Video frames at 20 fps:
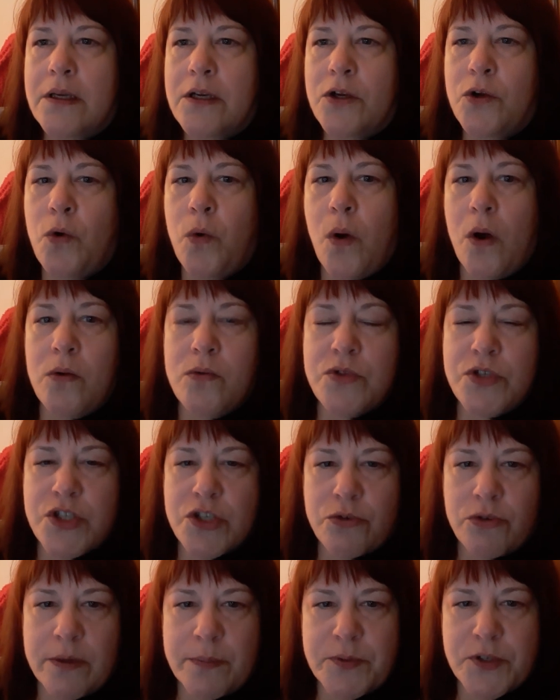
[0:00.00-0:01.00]
quote
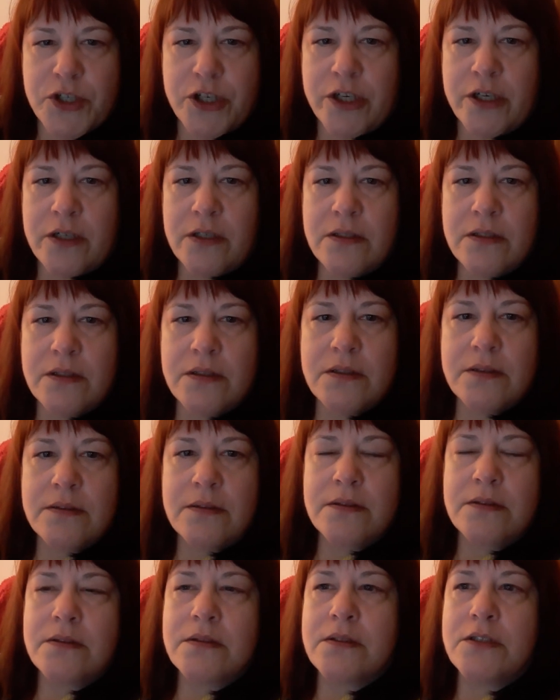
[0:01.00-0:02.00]
scripture,
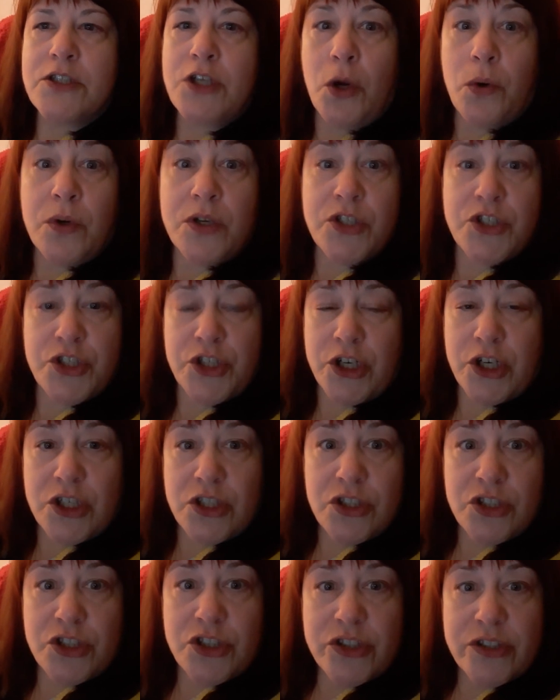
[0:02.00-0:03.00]
go to
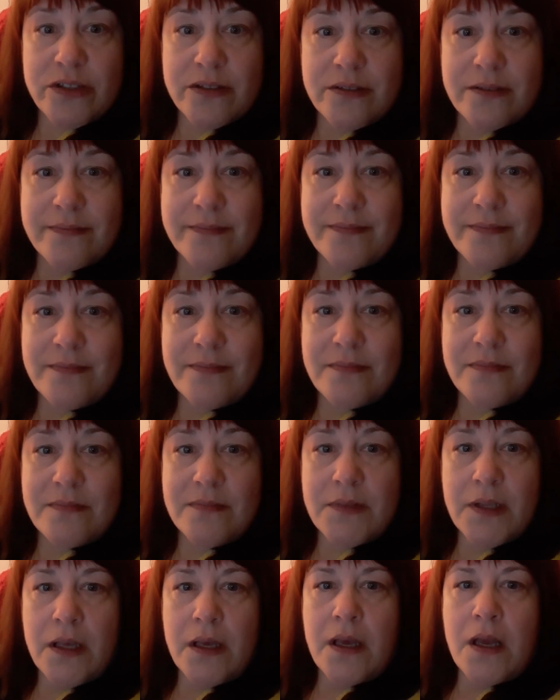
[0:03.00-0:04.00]
church,
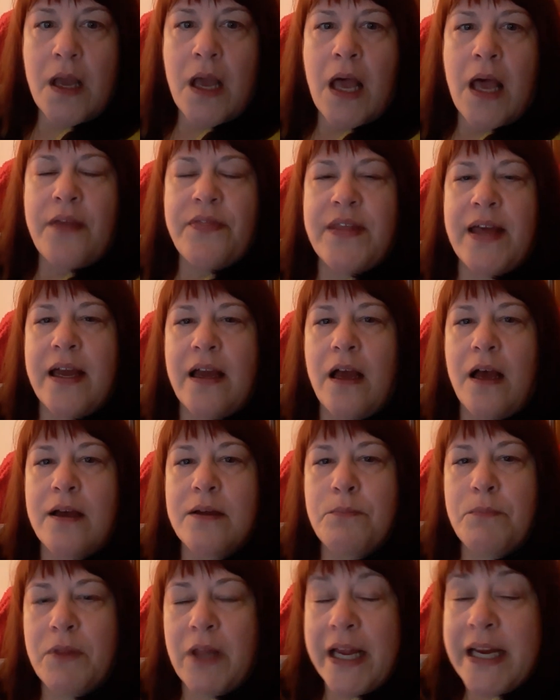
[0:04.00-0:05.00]
that a
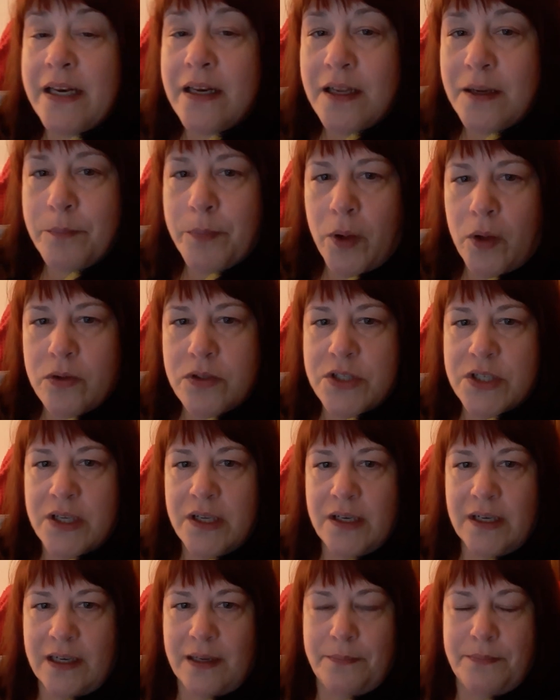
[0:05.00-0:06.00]
lightning bolt's
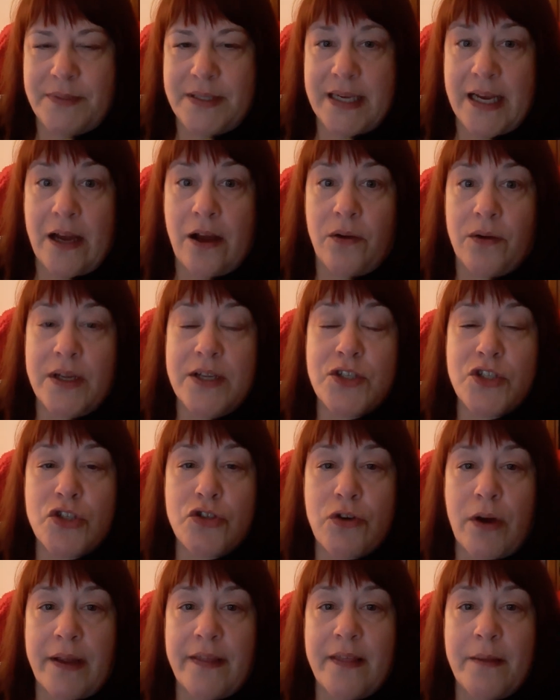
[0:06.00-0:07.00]
going to come down and
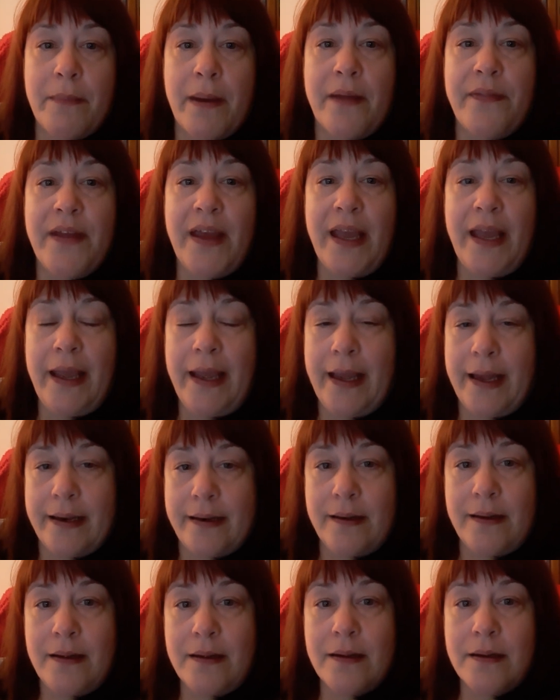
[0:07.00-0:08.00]
strike them on the
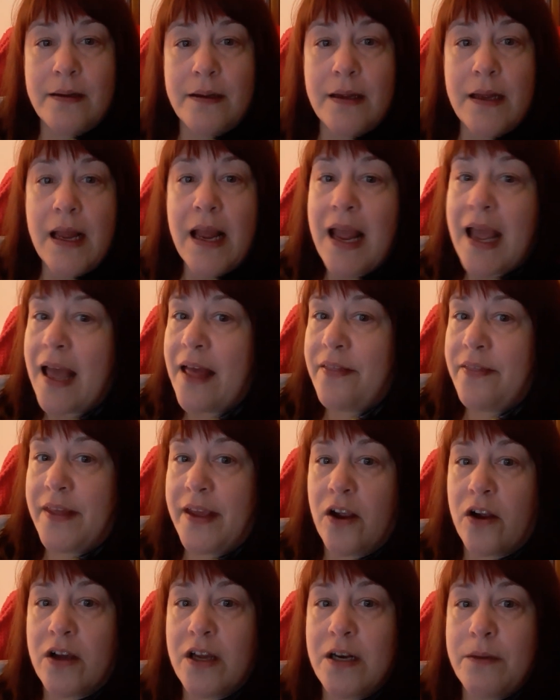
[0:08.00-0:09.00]
head, and
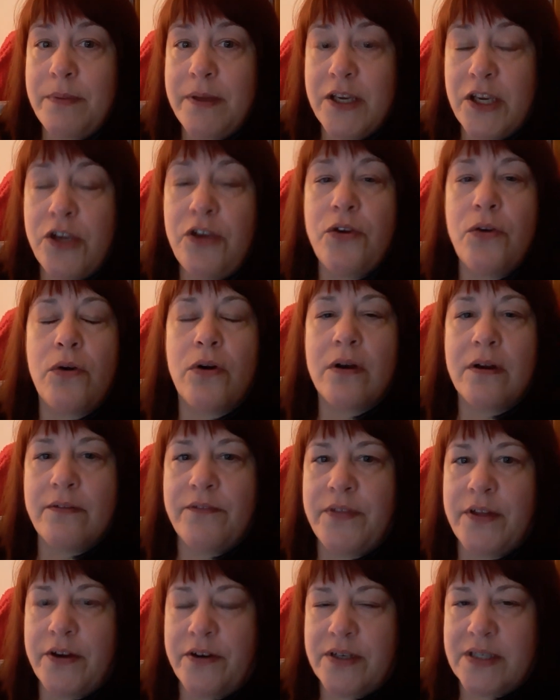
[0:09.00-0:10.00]
they are going to be cured
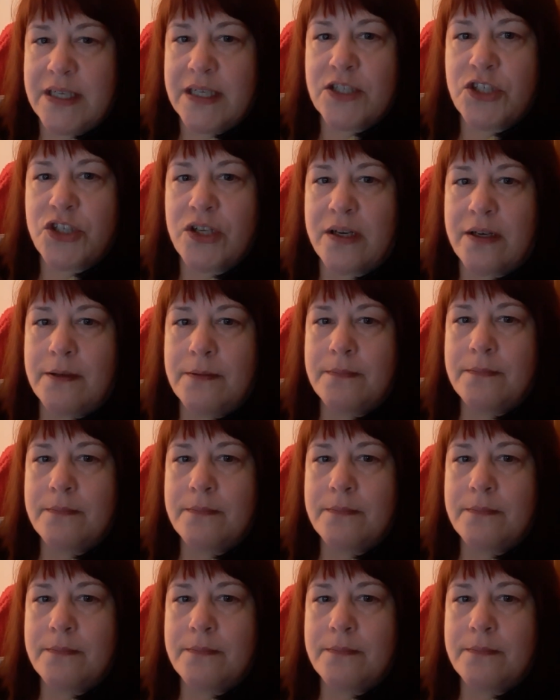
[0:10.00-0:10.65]
of their addiction.